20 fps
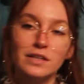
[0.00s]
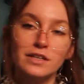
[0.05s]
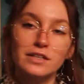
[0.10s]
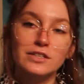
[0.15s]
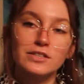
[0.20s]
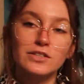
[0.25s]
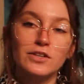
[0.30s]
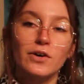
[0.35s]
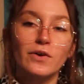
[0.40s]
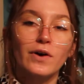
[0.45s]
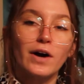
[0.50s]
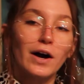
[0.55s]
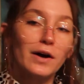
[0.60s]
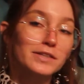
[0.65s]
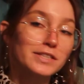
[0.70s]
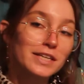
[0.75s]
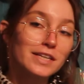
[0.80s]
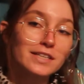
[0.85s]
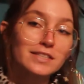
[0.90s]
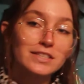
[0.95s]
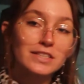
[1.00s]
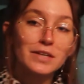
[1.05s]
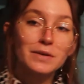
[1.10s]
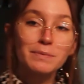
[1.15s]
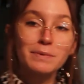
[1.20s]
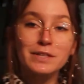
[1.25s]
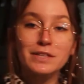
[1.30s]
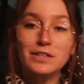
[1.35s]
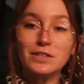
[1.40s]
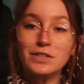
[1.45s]
So I'll take some
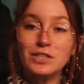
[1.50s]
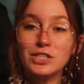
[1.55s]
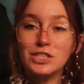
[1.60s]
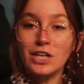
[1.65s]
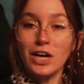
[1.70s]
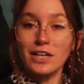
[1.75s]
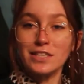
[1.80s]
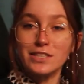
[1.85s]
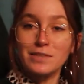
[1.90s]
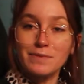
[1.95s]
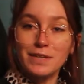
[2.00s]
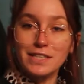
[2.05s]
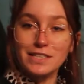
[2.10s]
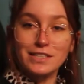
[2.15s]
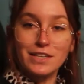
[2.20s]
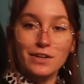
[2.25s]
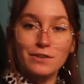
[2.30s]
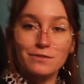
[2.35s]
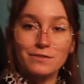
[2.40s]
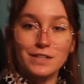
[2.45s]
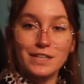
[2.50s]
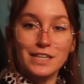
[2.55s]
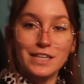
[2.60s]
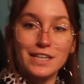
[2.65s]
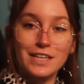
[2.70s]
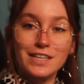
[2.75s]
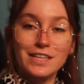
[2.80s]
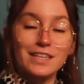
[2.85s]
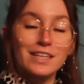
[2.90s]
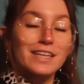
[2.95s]
little shots of myself in
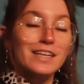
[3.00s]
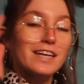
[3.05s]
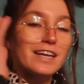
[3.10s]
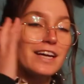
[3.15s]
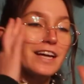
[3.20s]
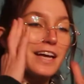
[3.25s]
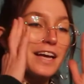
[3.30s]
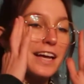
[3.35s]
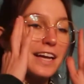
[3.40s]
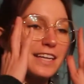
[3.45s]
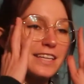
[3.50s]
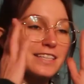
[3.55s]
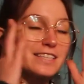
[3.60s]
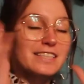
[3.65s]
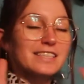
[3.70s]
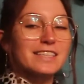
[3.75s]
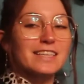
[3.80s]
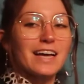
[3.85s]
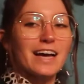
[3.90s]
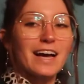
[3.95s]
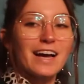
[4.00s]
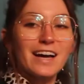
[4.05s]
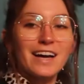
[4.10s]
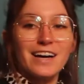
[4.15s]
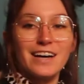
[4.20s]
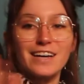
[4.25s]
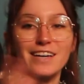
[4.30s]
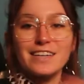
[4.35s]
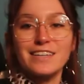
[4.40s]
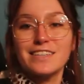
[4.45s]
it, and
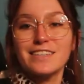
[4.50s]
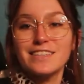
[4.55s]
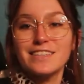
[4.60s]
yeah.